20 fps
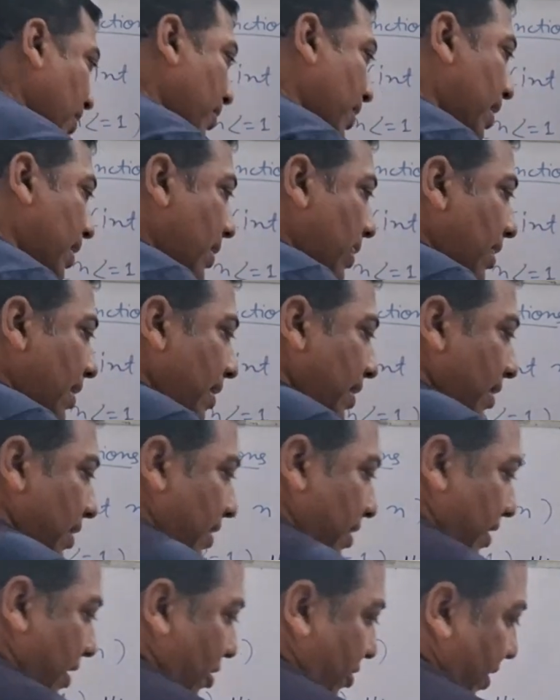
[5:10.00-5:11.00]
Okay.
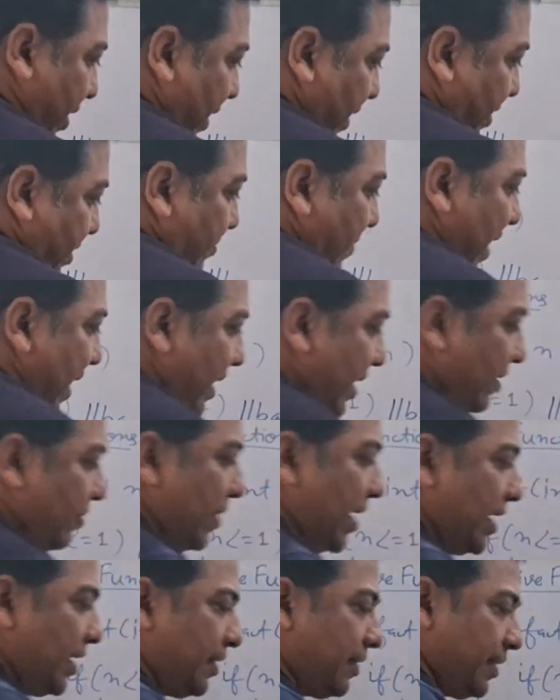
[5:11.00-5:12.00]
Now test minus
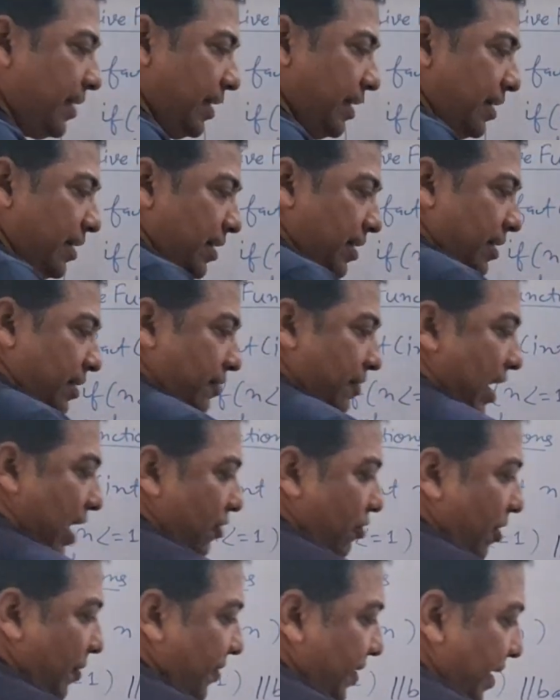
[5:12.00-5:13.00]
minus C.
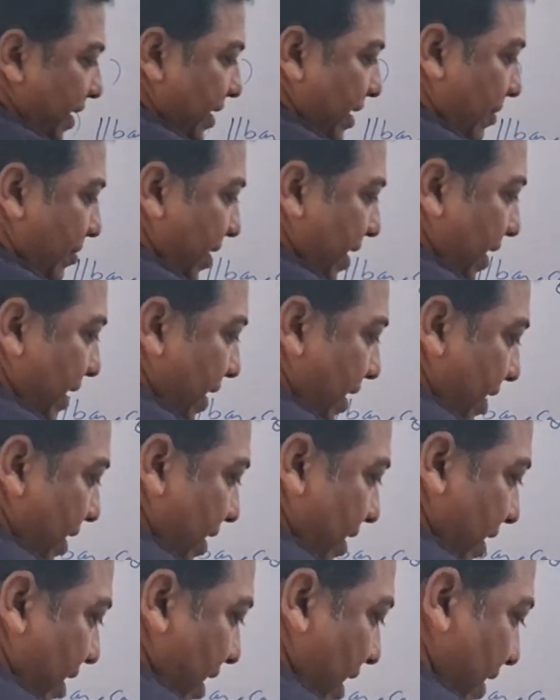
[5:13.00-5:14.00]
Value of C is
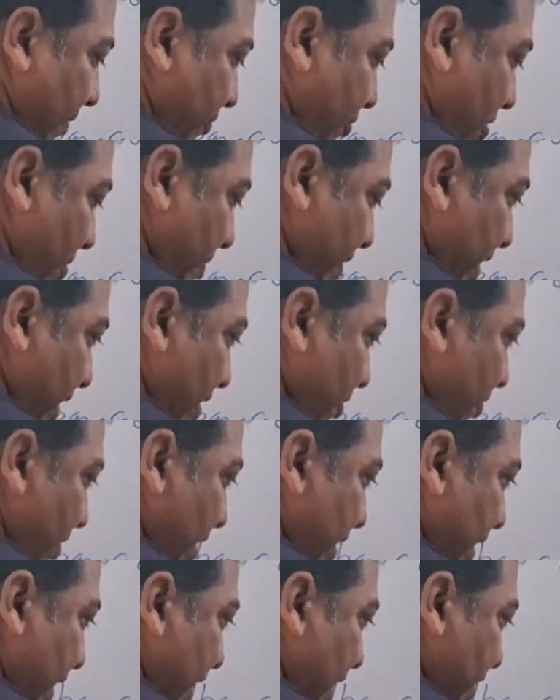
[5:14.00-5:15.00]
updated and from here only
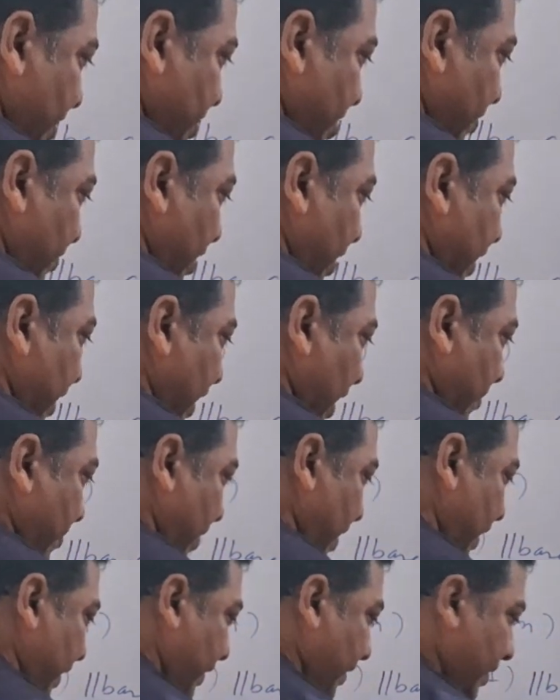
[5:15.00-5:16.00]
recursion will take
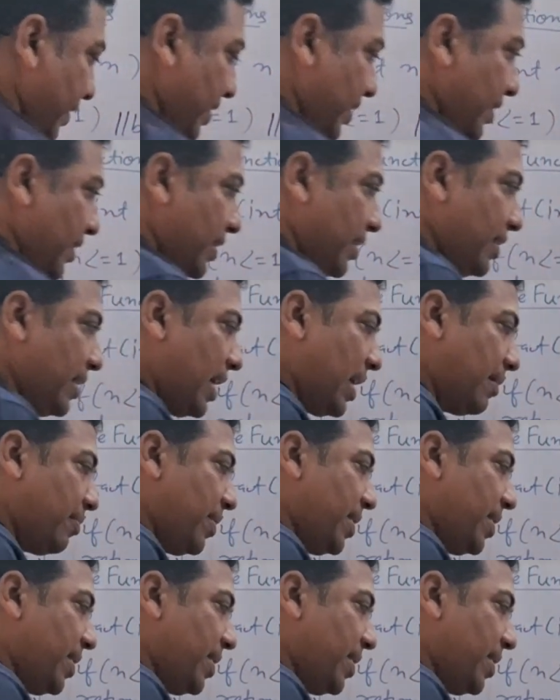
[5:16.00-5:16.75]
place. That